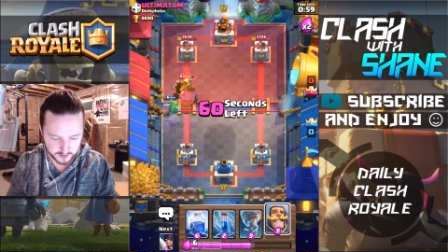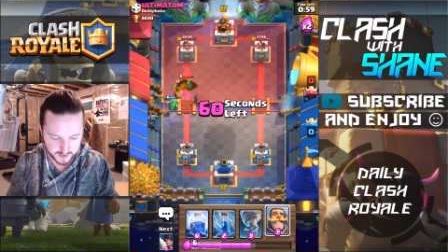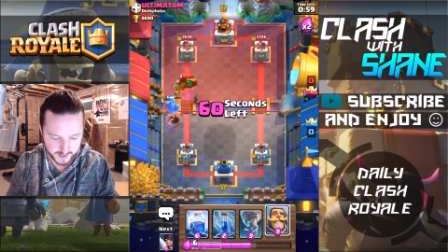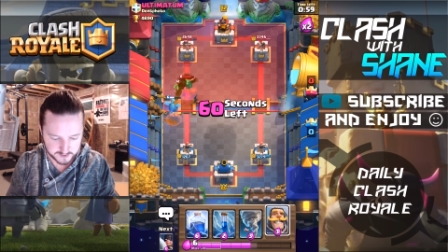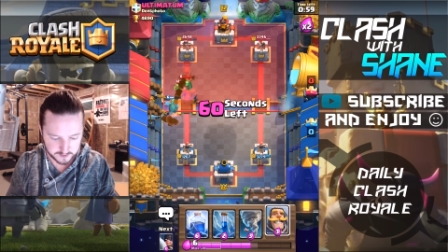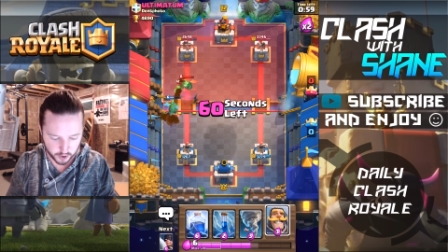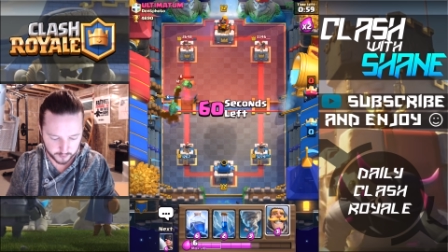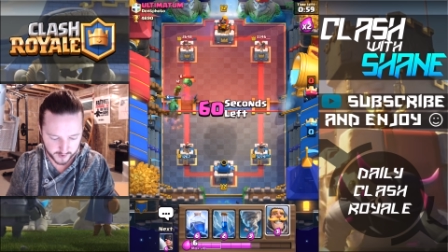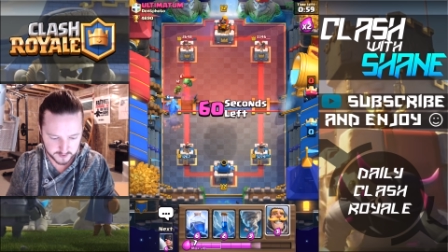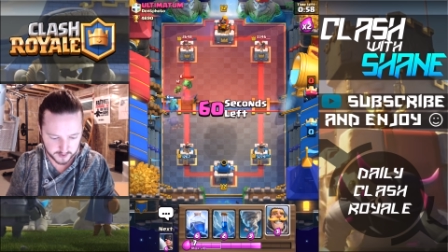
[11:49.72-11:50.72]
Nasty burp,
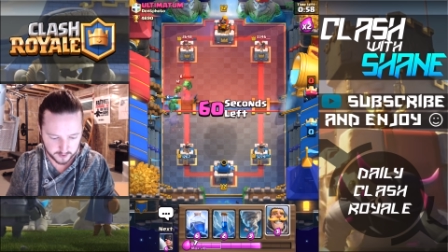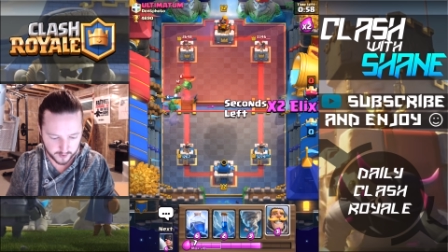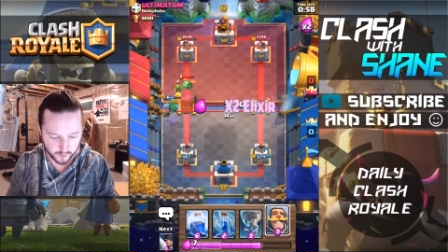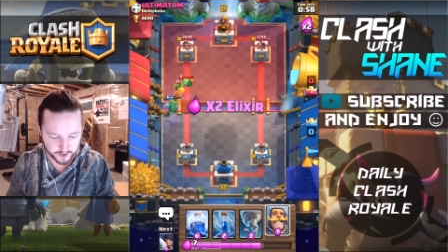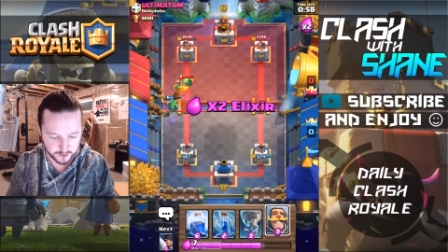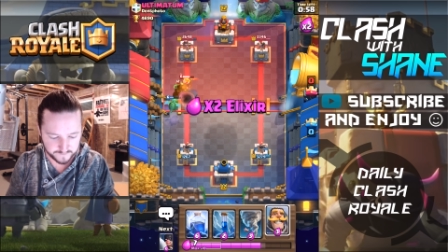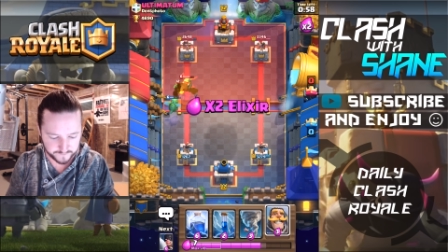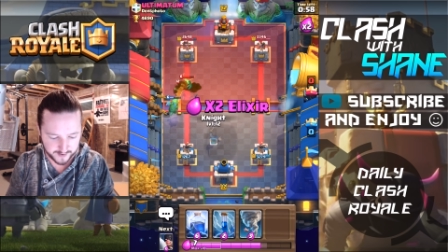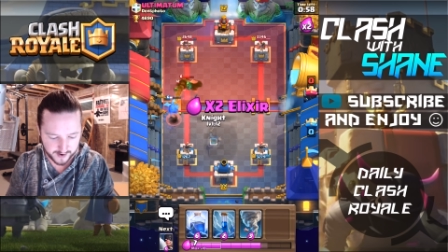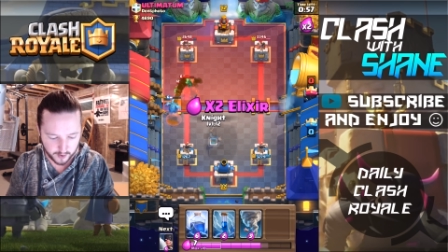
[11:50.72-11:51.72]
guys. I, I wonder
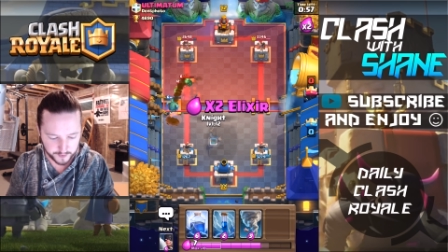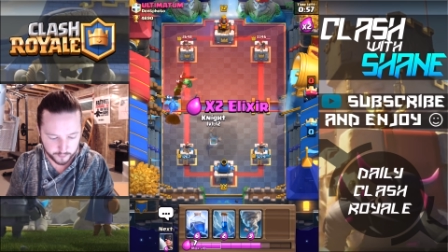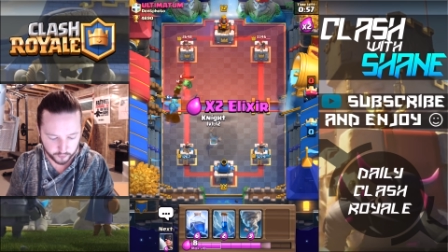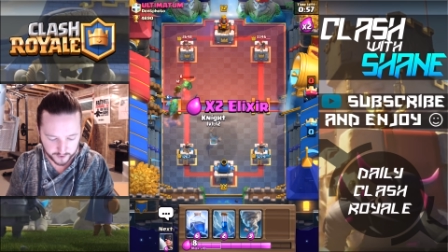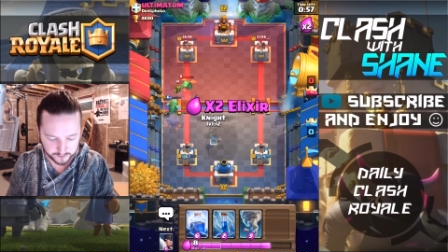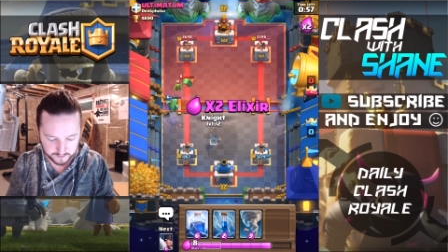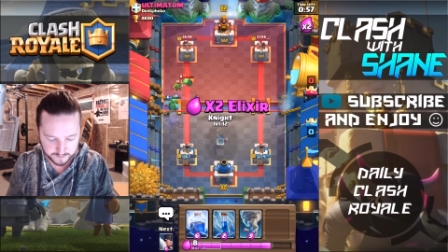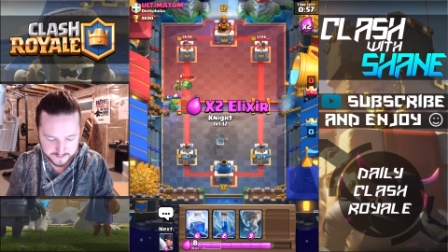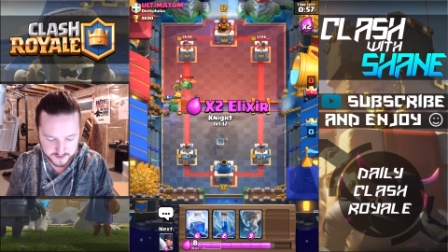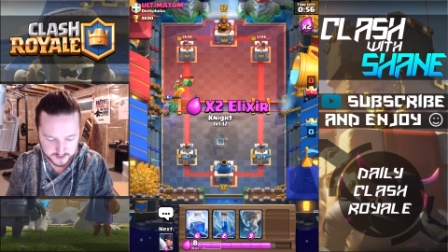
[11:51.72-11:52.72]
if how the breath of the
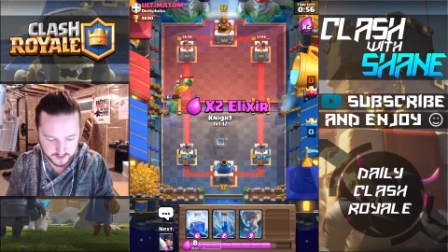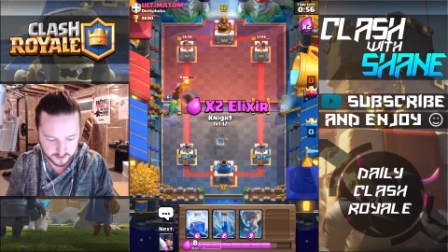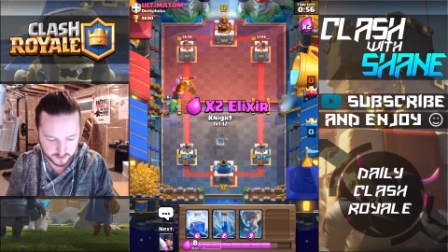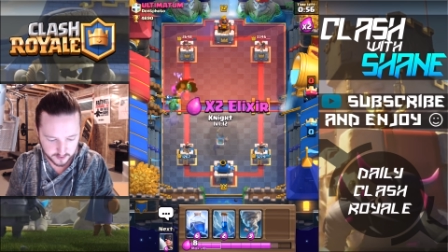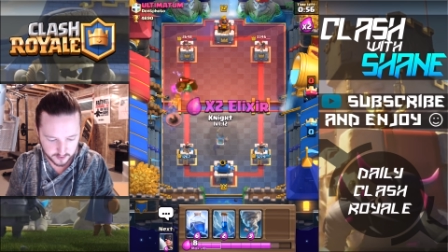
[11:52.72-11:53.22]
baby D